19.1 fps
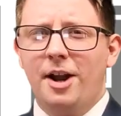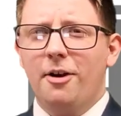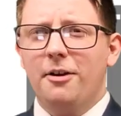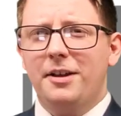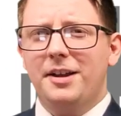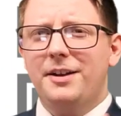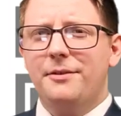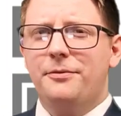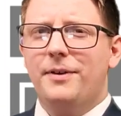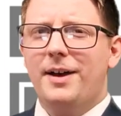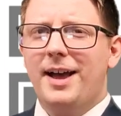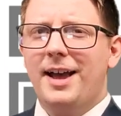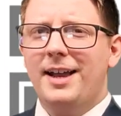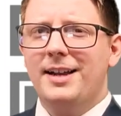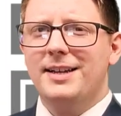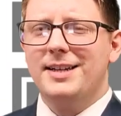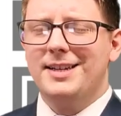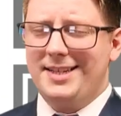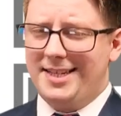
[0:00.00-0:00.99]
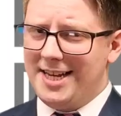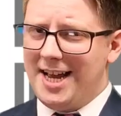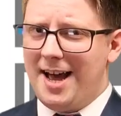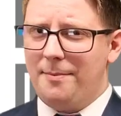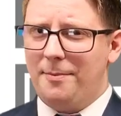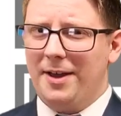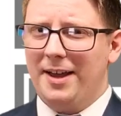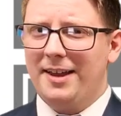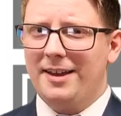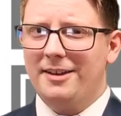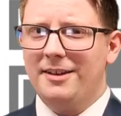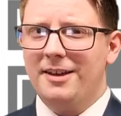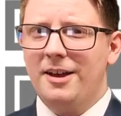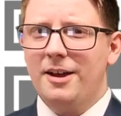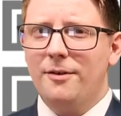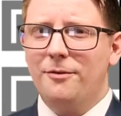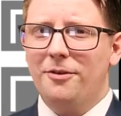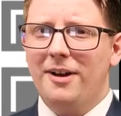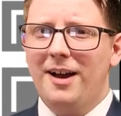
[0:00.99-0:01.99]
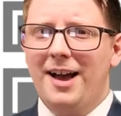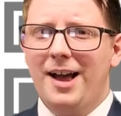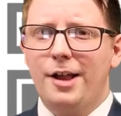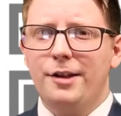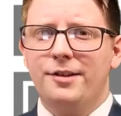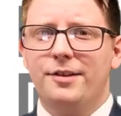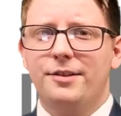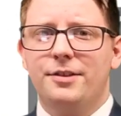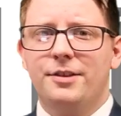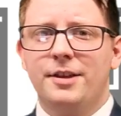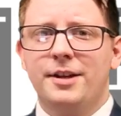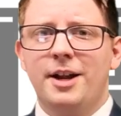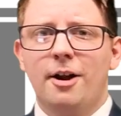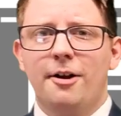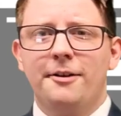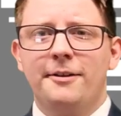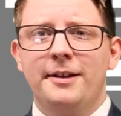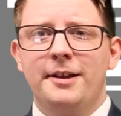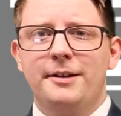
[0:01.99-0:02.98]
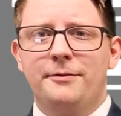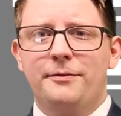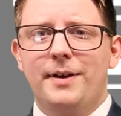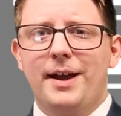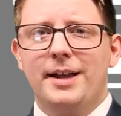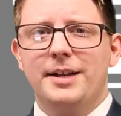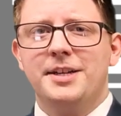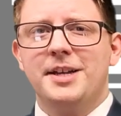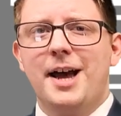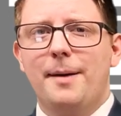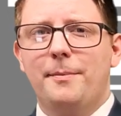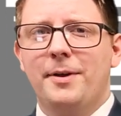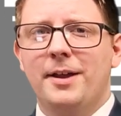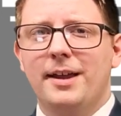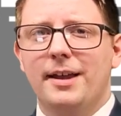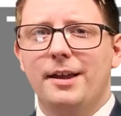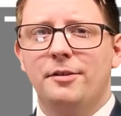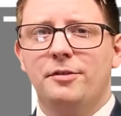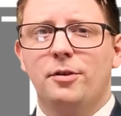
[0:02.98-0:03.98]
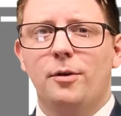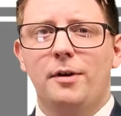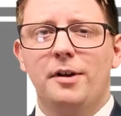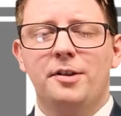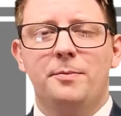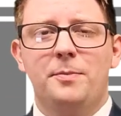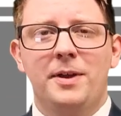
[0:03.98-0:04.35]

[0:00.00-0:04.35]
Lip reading: the narrowly defined topic. For us, the narrowly defined topic is going